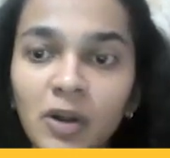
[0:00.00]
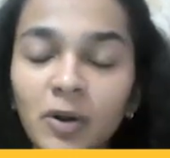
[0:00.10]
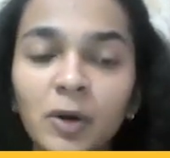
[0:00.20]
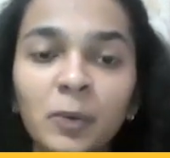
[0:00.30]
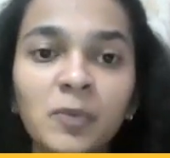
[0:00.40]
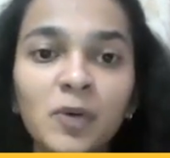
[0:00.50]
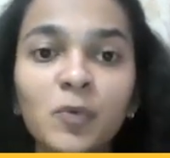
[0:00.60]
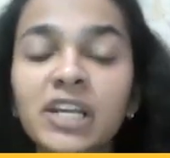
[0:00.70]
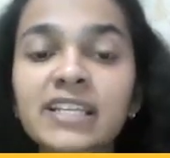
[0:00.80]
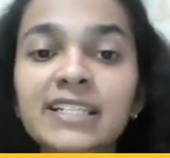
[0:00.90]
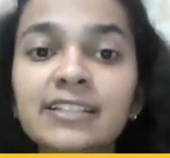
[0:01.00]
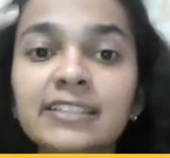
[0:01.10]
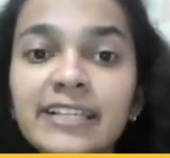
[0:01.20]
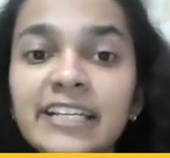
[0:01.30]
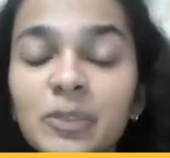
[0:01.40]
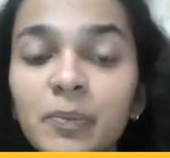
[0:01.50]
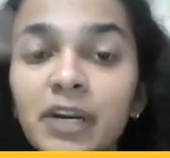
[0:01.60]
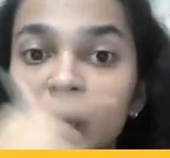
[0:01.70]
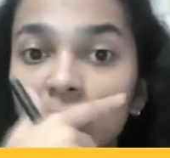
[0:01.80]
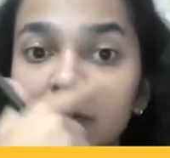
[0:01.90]
What is the treatment
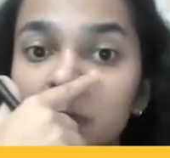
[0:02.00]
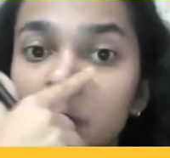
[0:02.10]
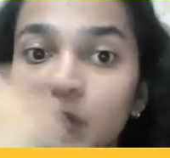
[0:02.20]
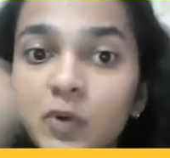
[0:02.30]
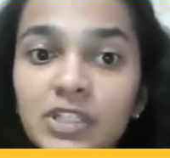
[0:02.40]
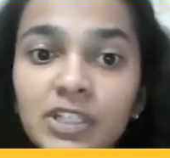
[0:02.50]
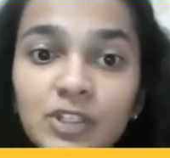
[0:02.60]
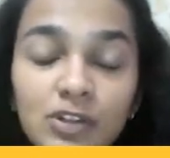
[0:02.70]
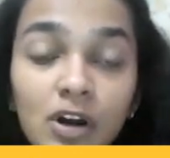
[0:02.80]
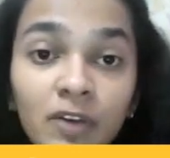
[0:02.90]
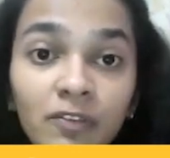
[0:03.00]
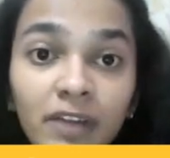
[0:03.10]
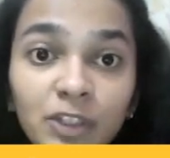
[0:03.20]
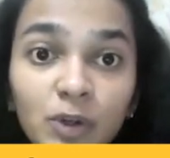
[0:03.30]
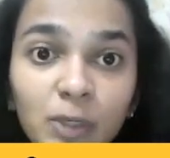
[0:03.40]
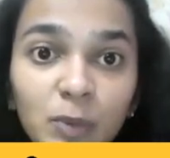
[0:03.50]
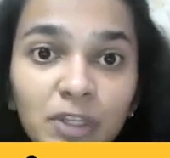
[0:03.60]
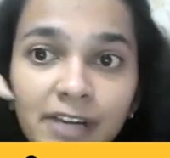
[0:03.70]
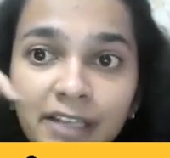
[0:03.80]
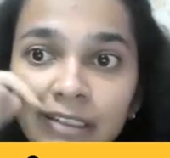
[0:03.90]
you give to closing stock when you are
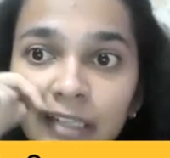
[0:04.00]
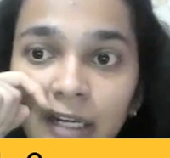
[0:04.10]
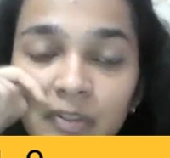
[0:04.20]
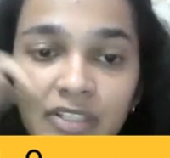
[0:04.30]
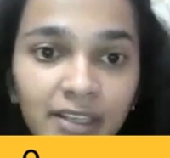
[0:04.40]
doing final accounts?